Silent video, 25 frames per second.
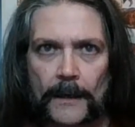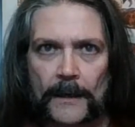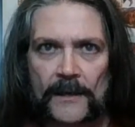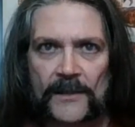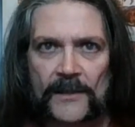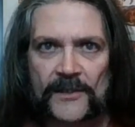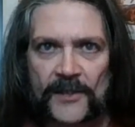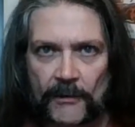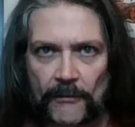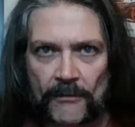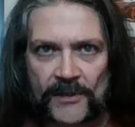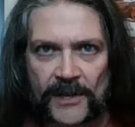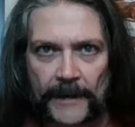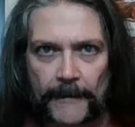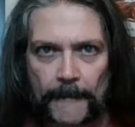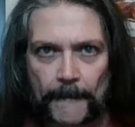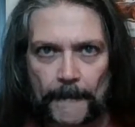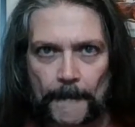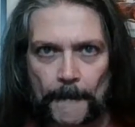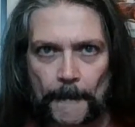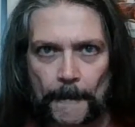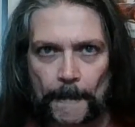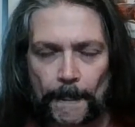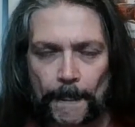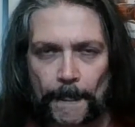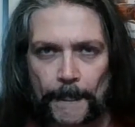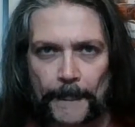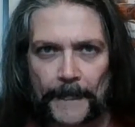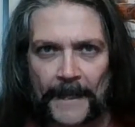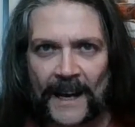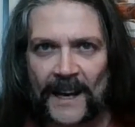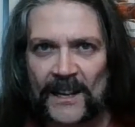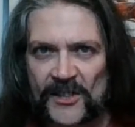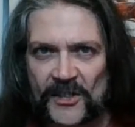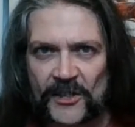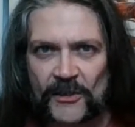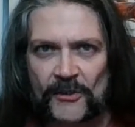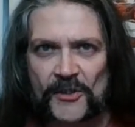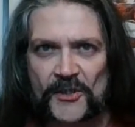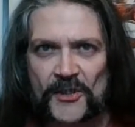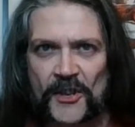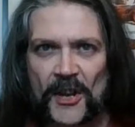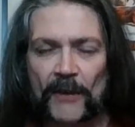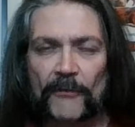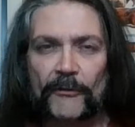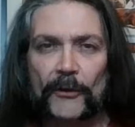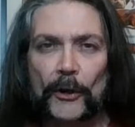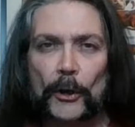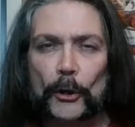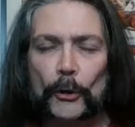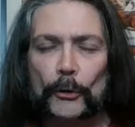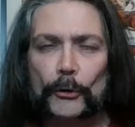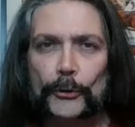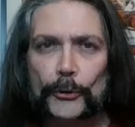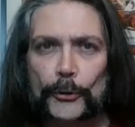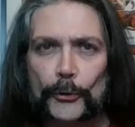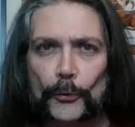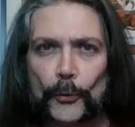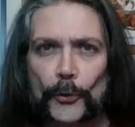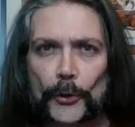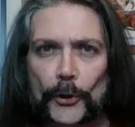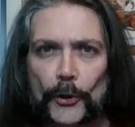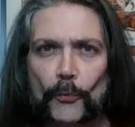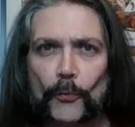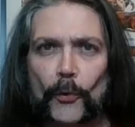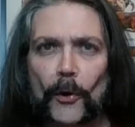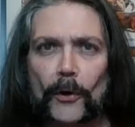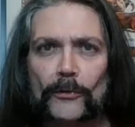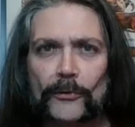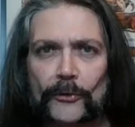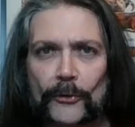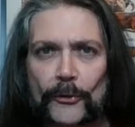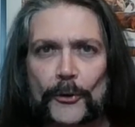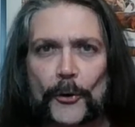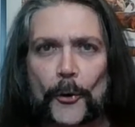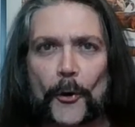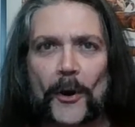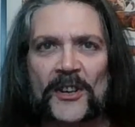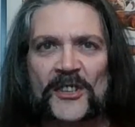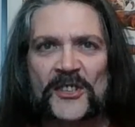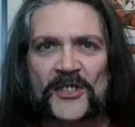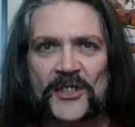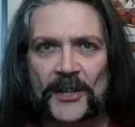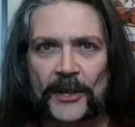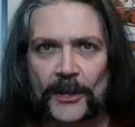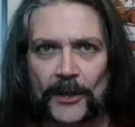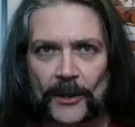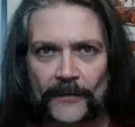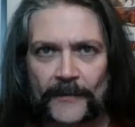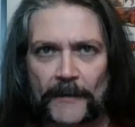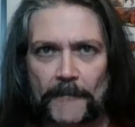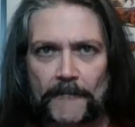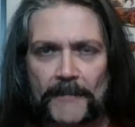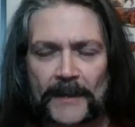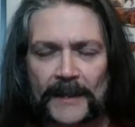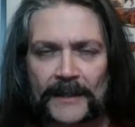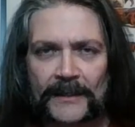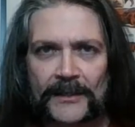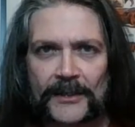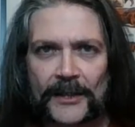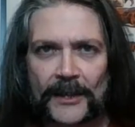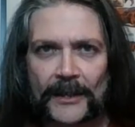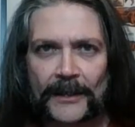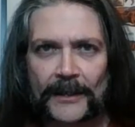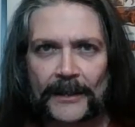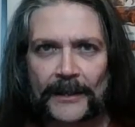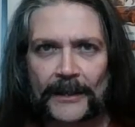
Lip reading: Seriously, ask yourself, do you want to trust the government?